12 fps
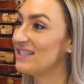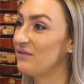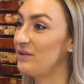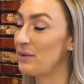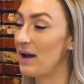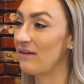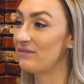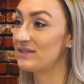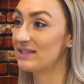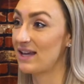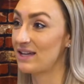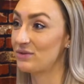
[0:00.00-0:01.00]
If you have
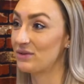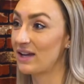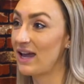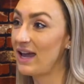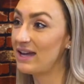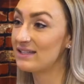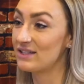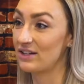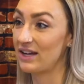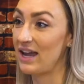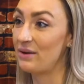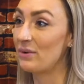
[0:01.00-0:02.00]
Schedule Ks or
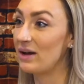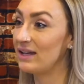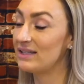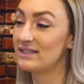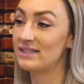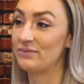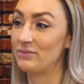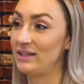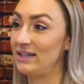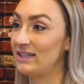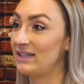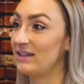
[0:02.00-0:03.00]
K ones, we
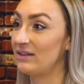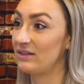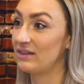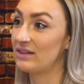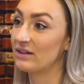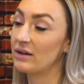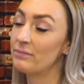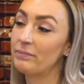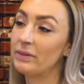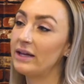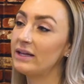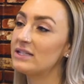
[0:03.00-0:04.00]
need the the
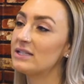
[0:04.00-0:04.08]
complete.